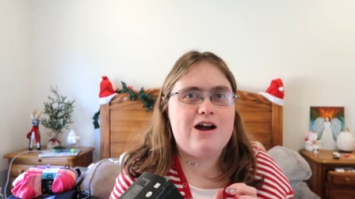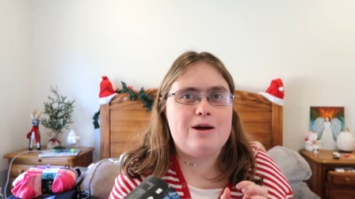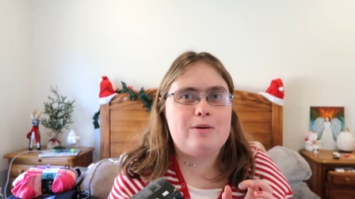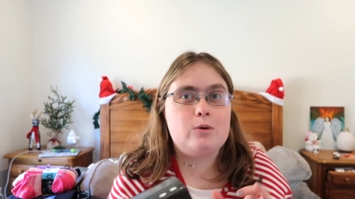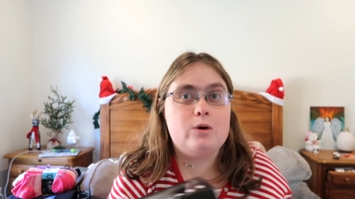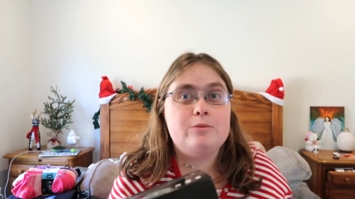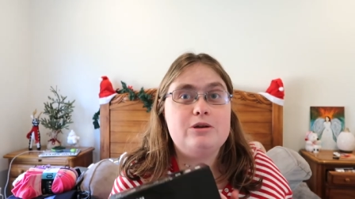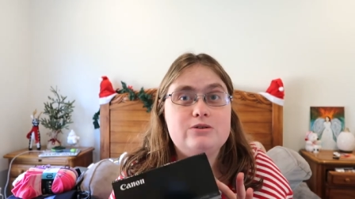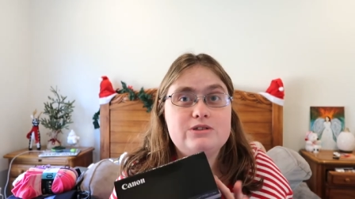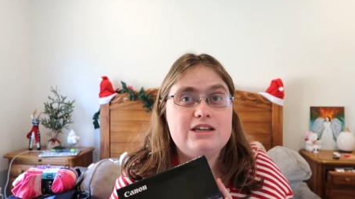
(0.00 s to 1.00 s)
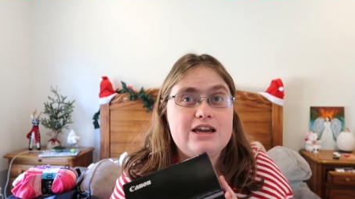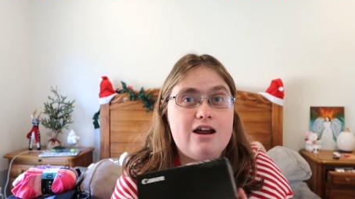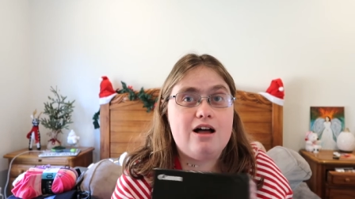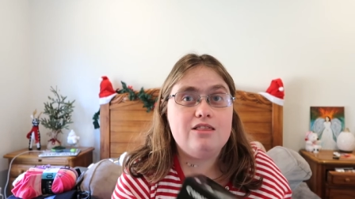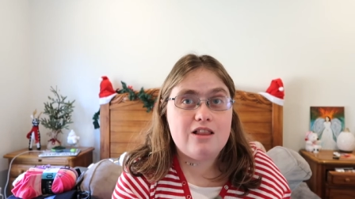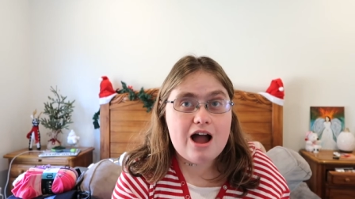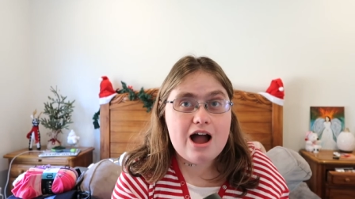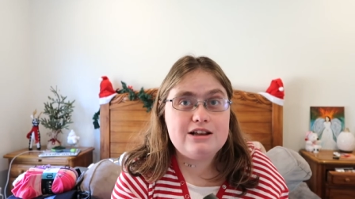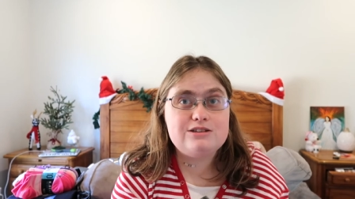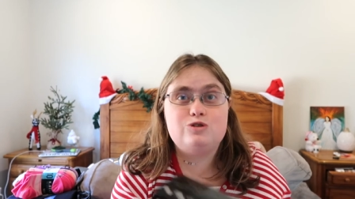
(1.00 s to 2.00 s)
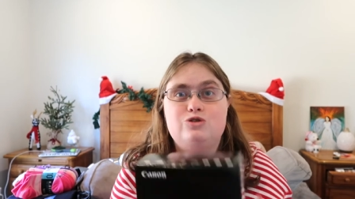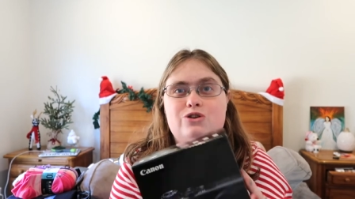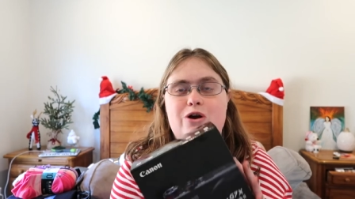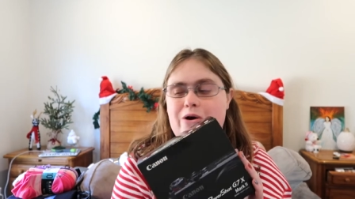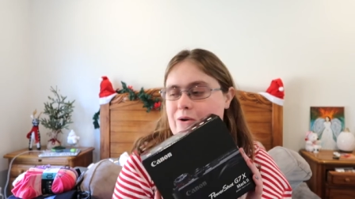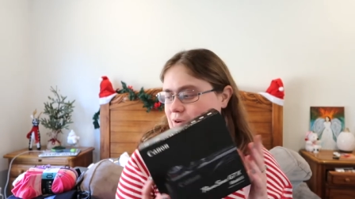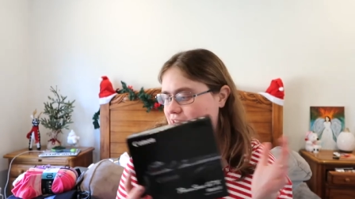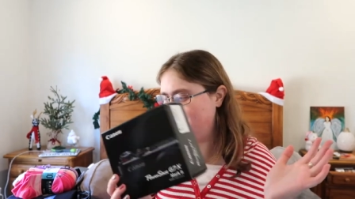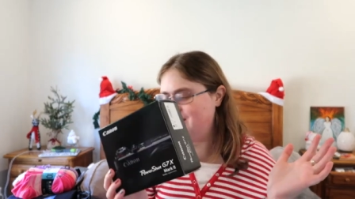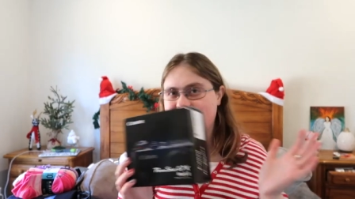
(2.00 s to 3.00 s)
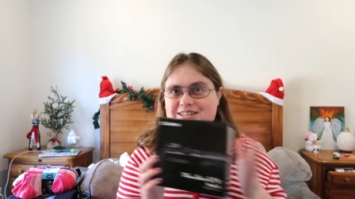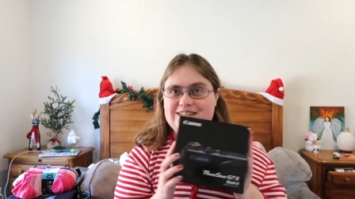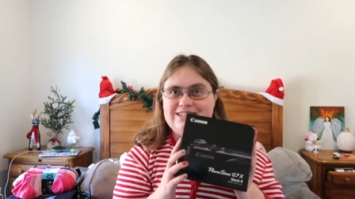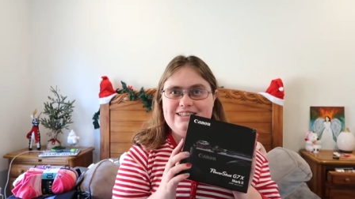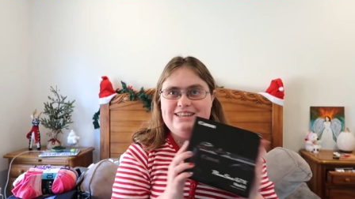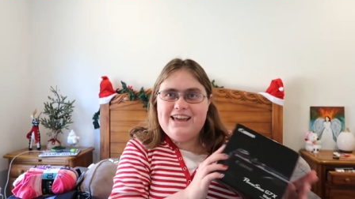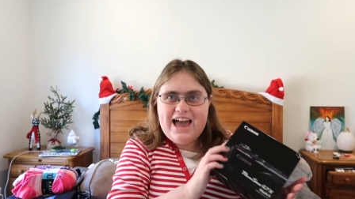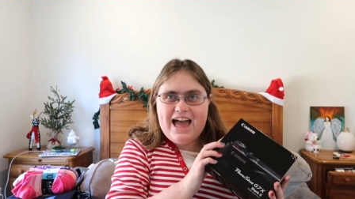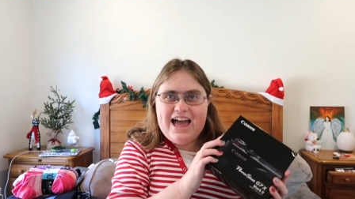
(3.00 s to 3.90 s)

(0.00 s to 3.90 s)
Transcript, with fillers: Um, I'm going to be using it a lot, so yay!